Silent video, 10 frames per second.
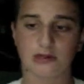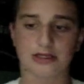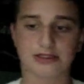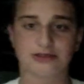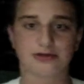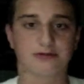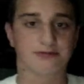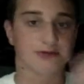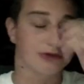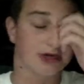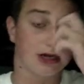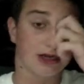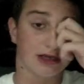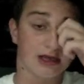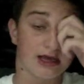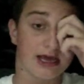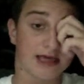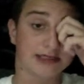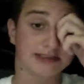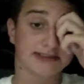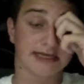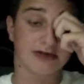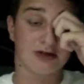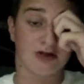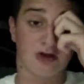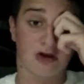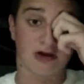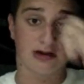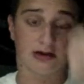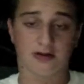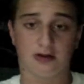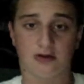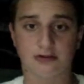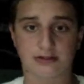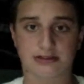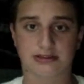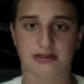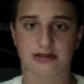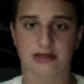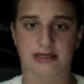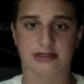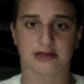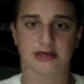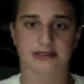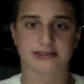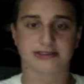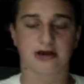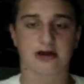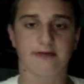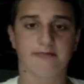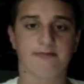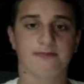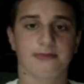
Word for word: to a computer, it does take a little longer to load to like uh, start up.